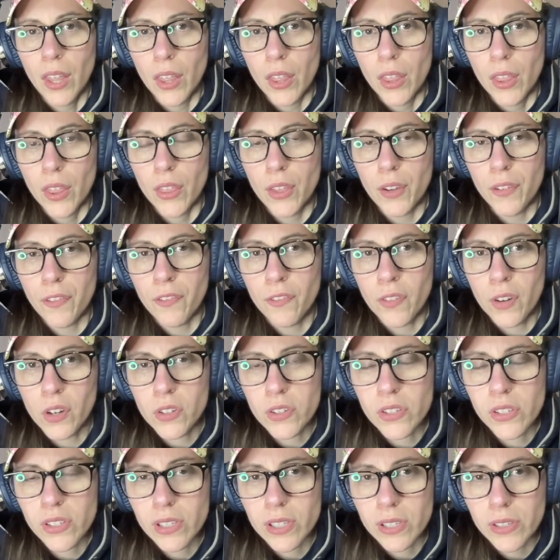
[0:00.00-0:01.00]
the
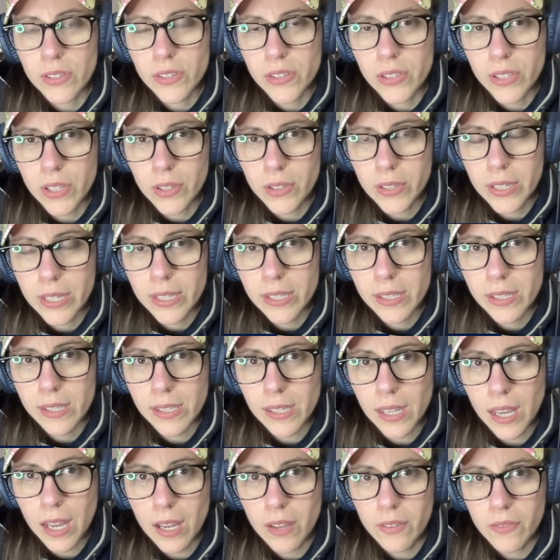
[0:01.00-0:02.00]
first series
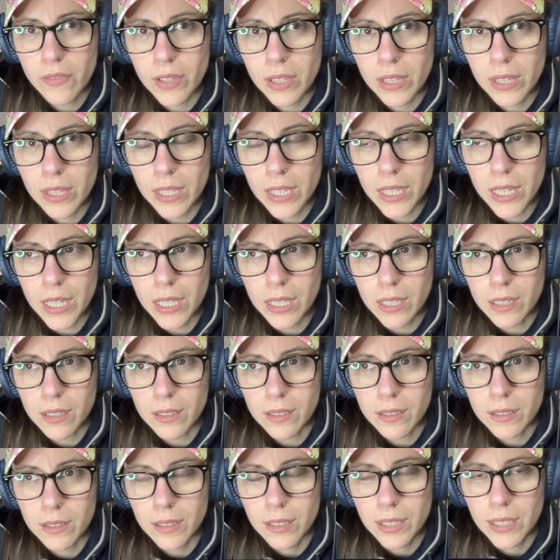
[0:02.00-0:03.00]
of the
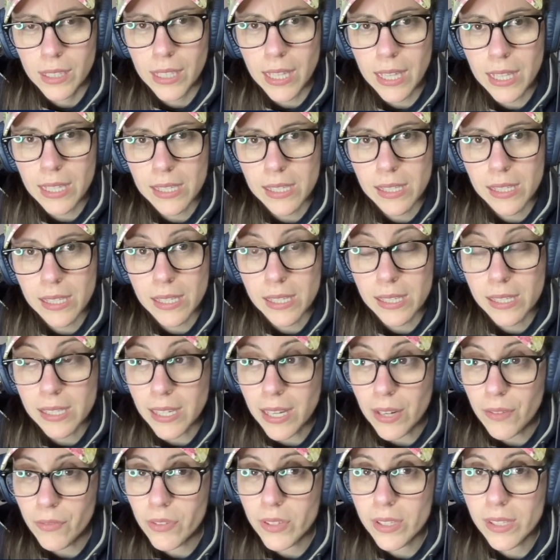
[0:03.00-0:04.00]
year against the
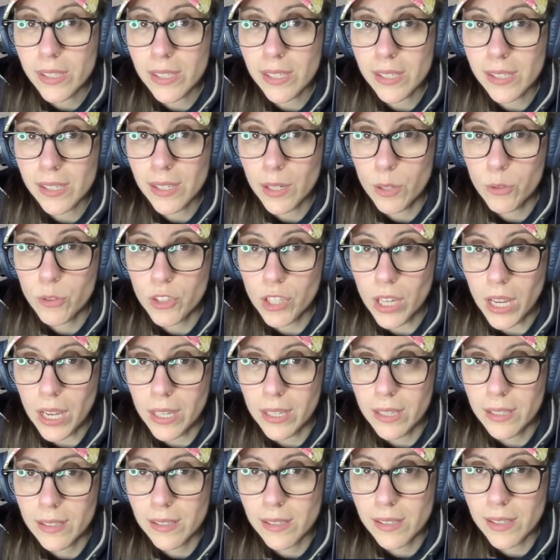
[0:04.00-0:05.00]
San Francisco
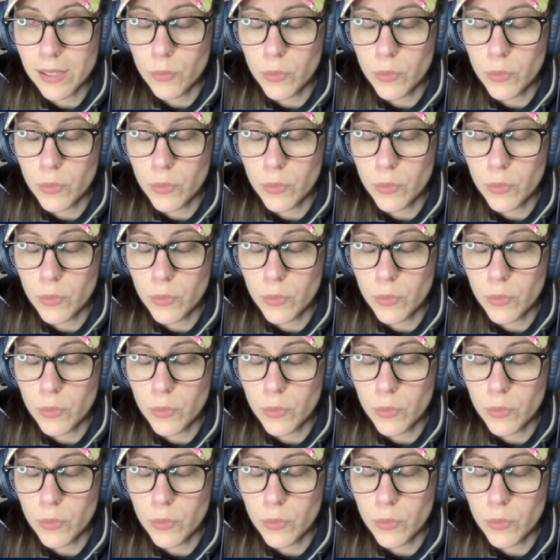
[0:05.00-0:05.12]
Giants,